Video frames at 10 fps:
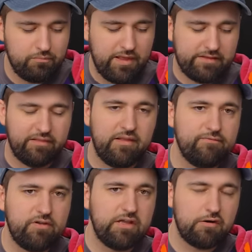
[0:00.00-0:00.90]
like
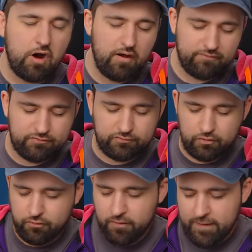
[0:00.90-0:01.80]
lifting it off.
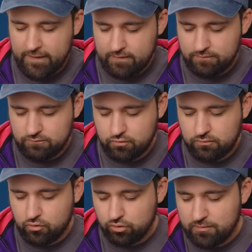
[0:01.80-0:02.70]
So
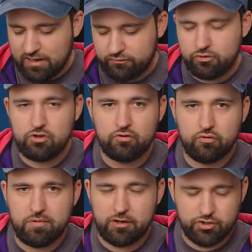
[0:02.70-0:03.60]
Cooler Master, you could do
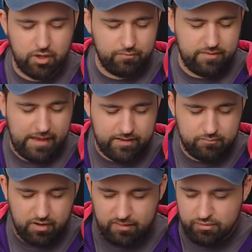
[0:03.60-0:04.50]
a better job with that, in
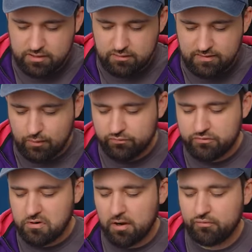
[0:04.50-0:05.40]
my opinion. That was
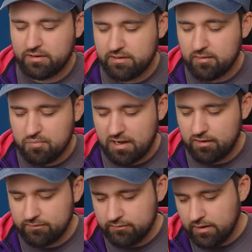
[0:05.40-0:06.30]
not readily apparent.